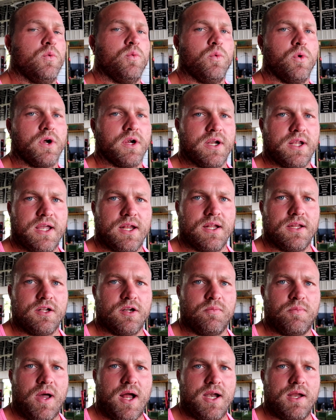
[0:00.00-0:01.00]
we're going to get a
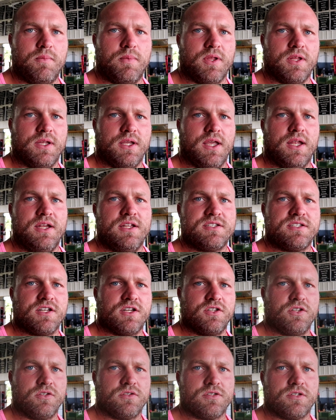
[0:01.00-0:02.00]
little bodybuilding in. He's
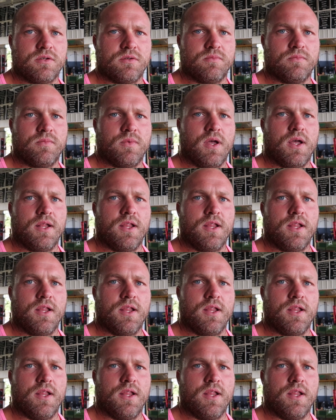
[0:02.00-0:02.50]
going to do some